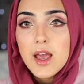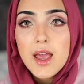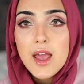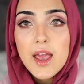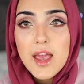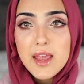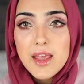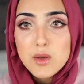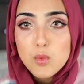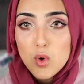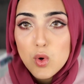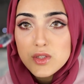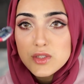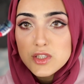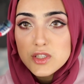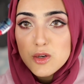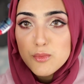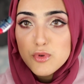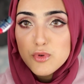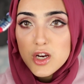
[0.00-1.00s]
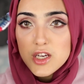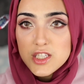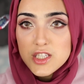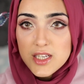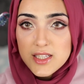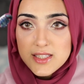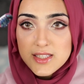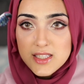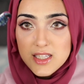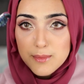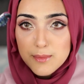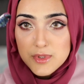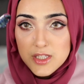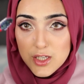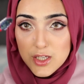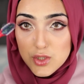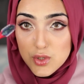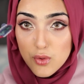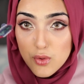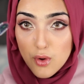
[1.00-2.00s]
And once your brush is dipped
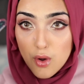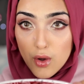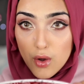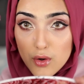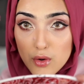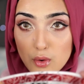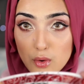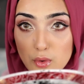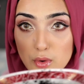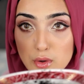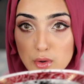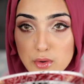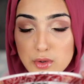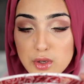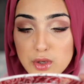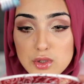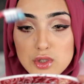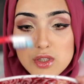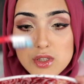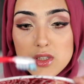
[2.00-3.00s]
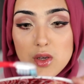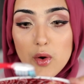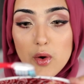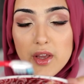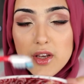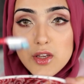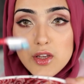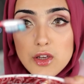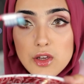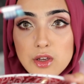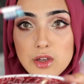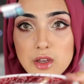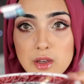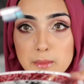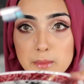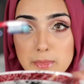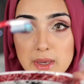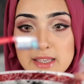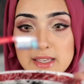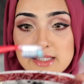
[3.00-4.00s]
into the coconut oil, you're just going to
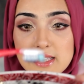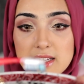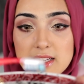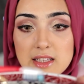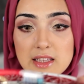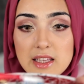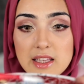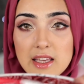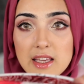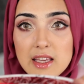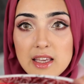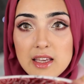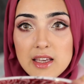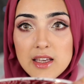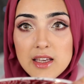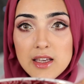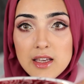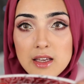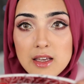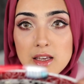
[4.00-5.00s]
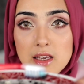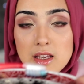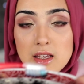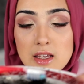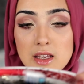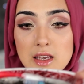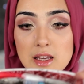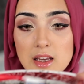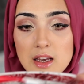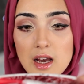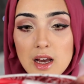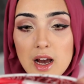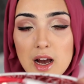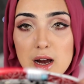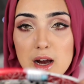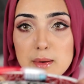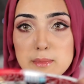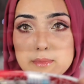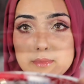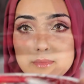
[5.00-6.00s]
basically
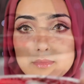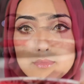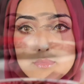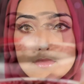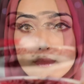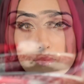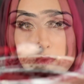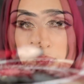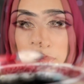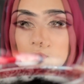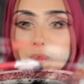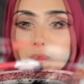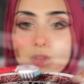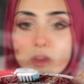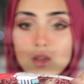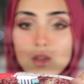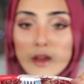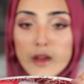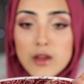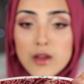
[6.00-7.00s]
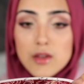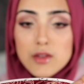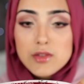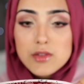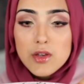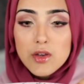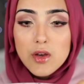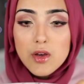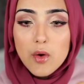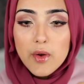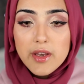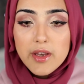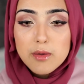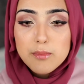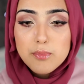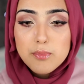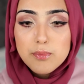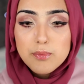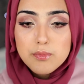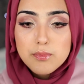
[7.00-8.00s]
so you're going to
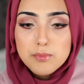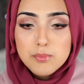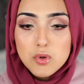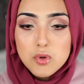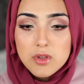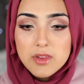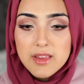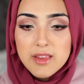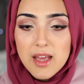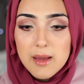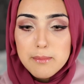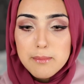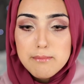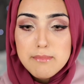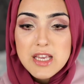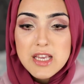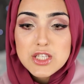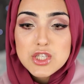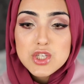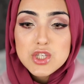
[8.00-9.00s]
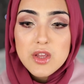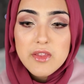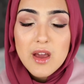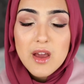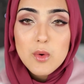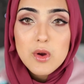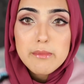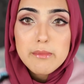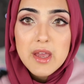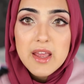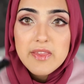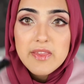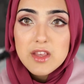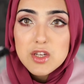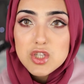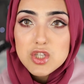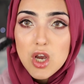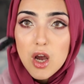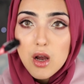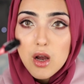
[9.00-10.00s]
put that mixture that we made, the
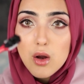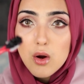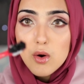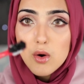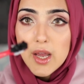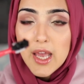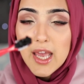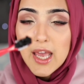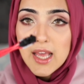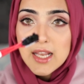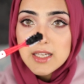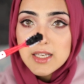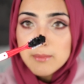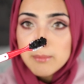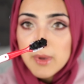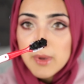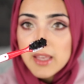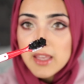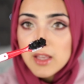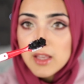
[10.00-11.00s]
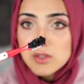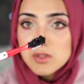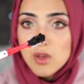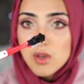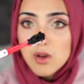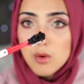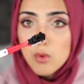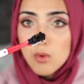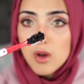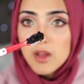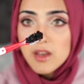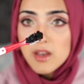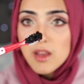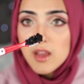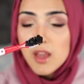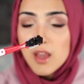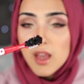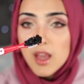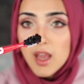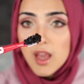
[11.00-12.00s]
charcoal and baking soda on,
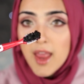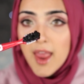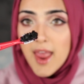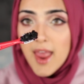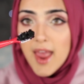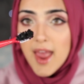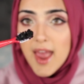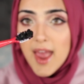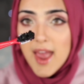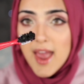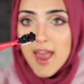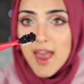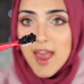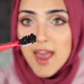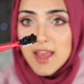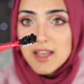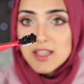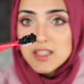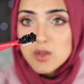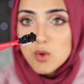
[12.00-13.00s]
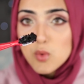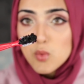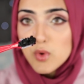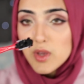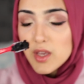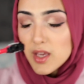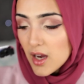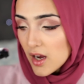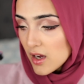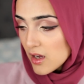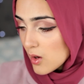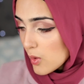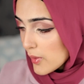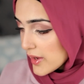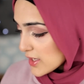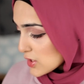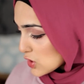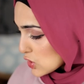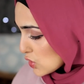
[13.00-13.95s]
and we are going